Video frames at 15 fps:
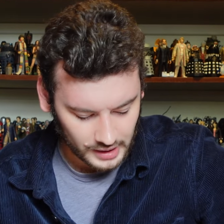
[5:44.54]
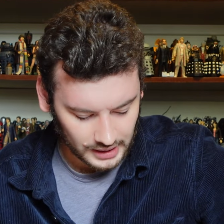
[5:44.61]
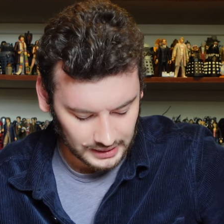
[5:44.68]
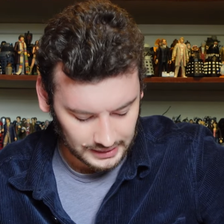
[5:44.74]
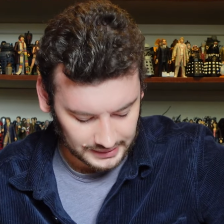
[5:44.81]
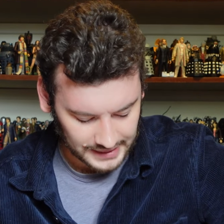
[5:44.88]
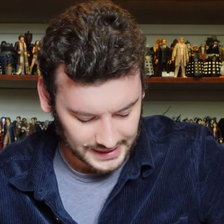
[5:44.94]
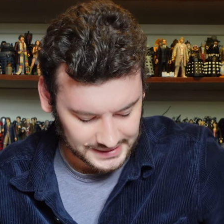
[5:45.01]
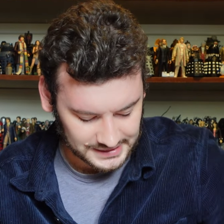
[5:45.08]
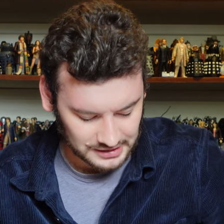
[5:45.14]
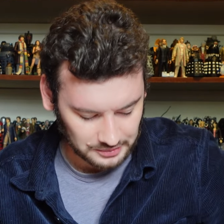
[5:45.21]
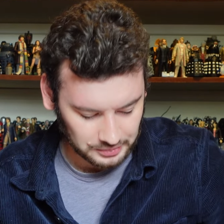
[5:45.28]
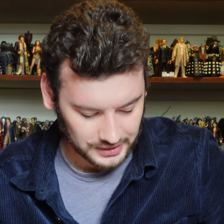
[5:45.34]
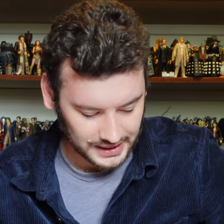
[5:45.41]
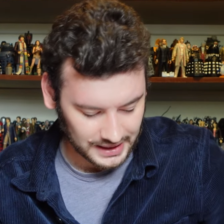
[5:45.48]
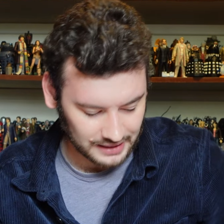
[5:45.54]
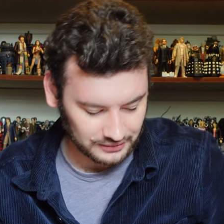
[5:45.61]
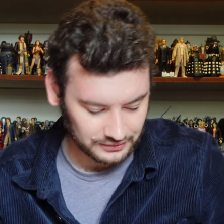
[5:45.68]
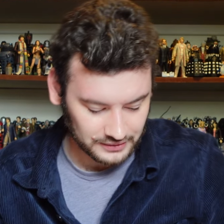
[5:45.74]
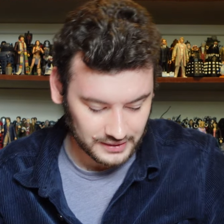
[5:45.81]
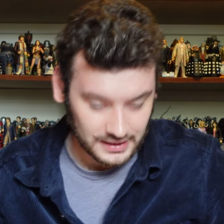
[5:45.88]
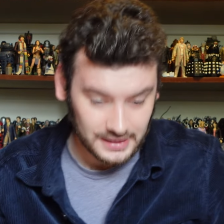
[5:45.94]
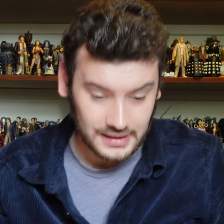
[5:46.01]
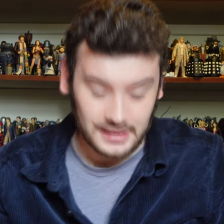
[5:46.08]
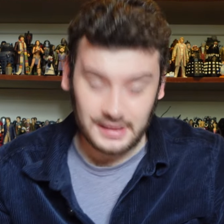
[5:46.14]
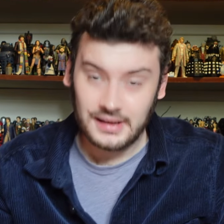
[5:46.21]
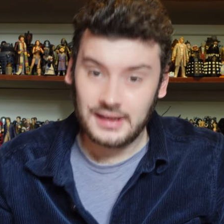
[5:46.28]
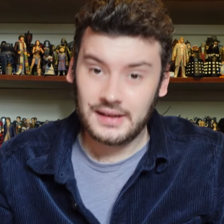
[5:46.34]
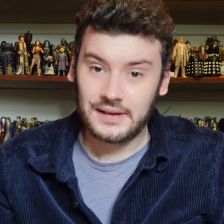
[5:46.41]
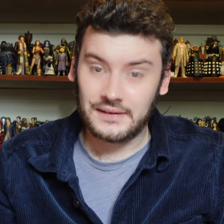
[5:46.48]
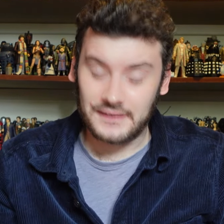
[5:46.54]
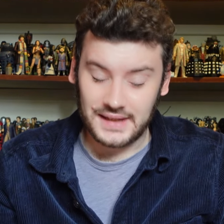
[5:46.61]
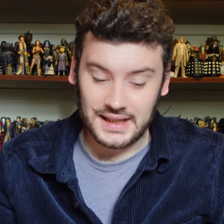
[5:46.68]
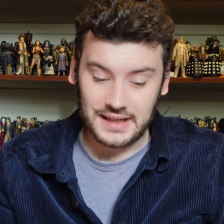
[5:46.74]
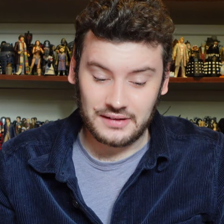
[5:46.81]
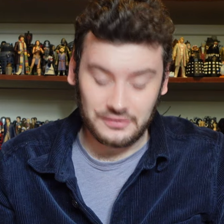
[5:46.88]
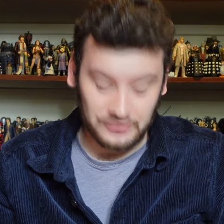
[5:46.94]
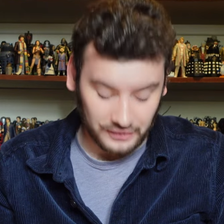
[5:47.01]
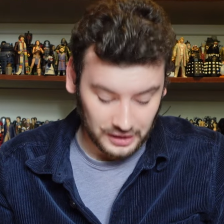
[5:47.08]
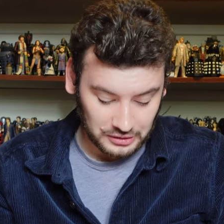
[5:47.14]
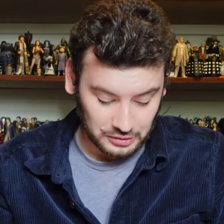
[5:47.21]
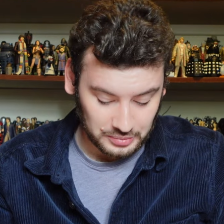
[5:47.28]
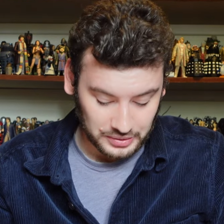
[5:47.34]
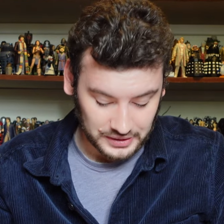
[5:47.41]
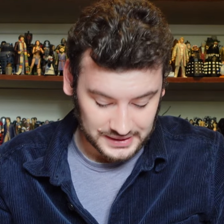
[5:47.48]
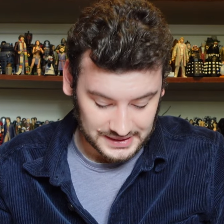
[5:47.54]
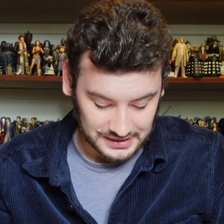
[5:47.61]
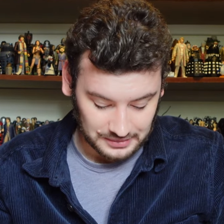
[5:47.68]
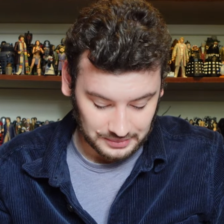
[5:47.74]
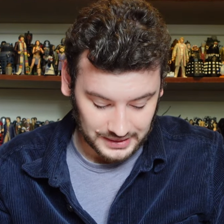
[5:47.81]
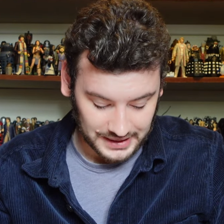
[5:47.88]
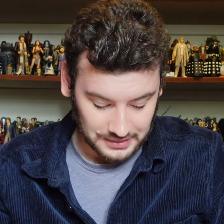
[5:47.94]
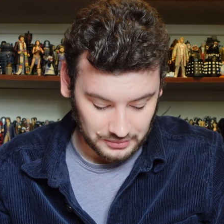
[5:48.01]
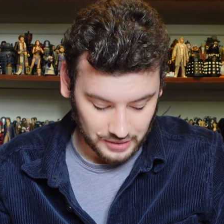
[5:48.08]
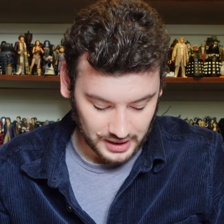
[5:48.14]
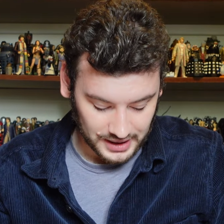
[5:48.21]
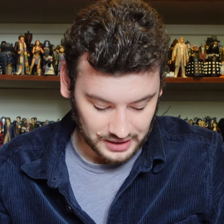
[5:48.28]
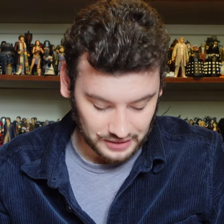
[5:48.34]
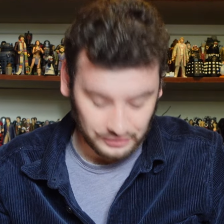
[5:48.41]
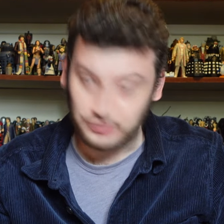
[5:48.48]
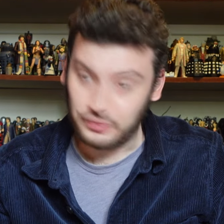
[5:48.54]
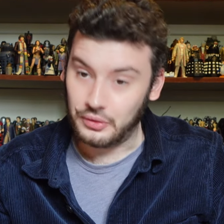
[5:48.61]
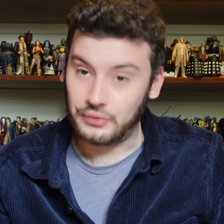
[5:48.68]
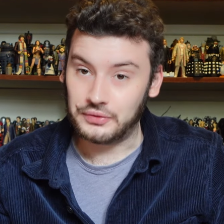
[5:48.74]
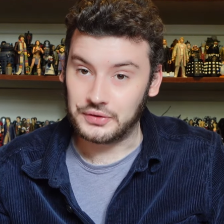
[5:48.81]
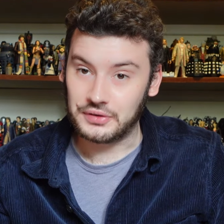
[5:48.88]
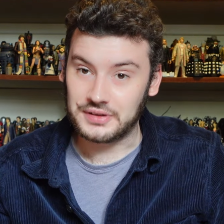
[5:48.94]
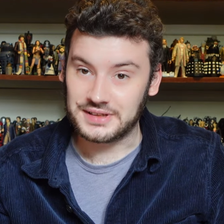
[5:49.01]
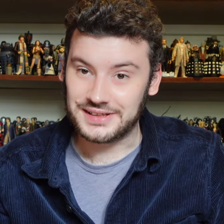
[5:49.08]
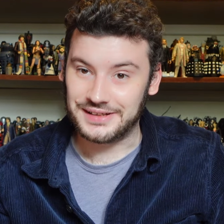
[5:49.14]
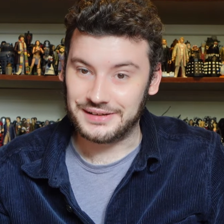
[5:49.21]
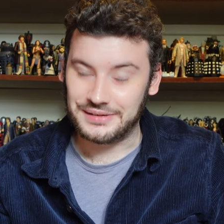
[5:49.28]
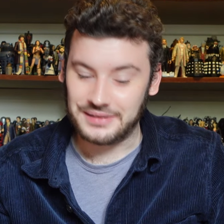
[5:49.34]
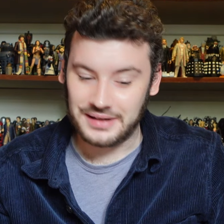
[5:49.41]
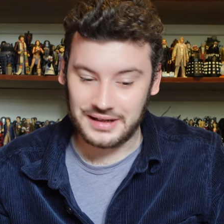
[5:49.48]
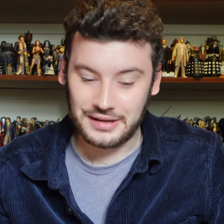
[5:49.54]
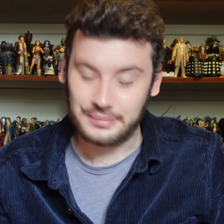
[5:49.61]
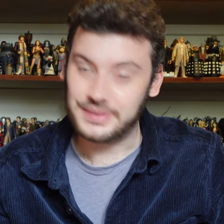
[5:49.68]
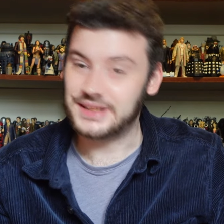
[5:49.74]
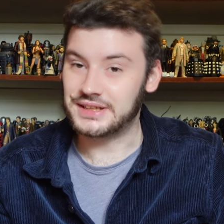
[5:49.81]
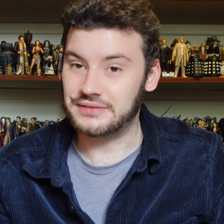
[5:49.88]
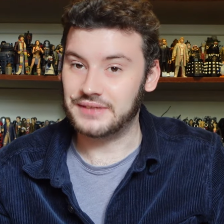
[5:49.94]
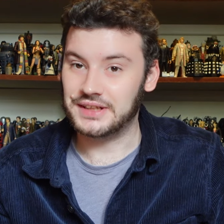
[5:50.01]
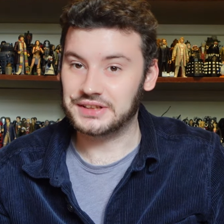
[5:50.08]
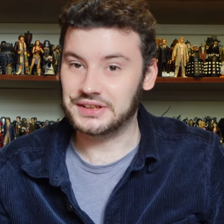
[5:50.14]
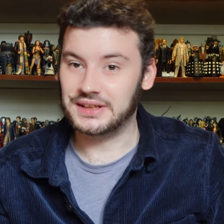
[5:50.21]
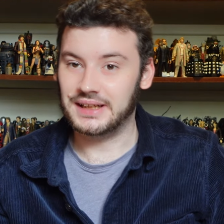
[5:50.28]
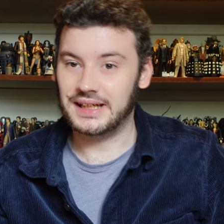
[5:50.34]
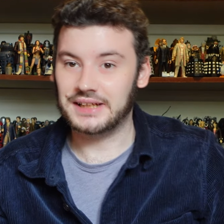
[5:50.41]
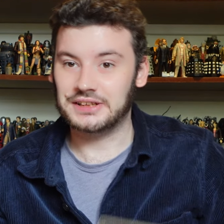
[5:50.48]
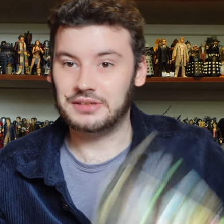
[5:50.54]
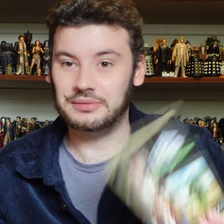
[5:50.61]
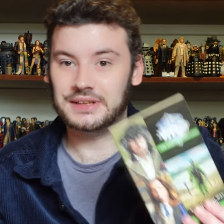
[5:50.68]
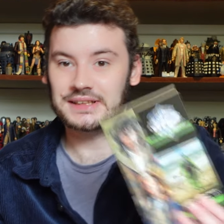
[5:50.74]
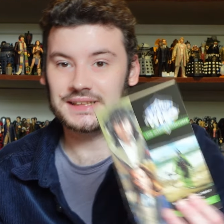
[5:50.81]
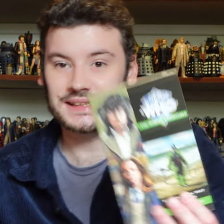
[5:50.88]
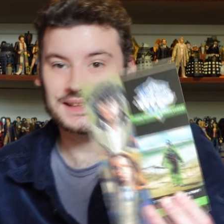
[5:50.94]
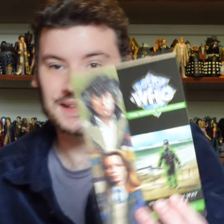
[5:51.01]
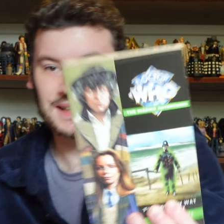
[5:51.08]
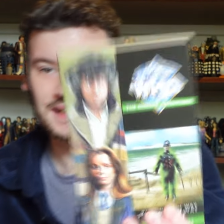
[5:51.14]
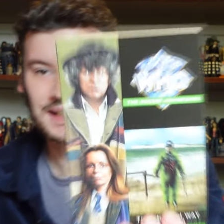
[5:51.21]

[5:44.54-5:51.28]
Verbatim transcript: Uh, next up we have the final book to complete my Fourth Doctor uh, Missing Adventure collection, which is The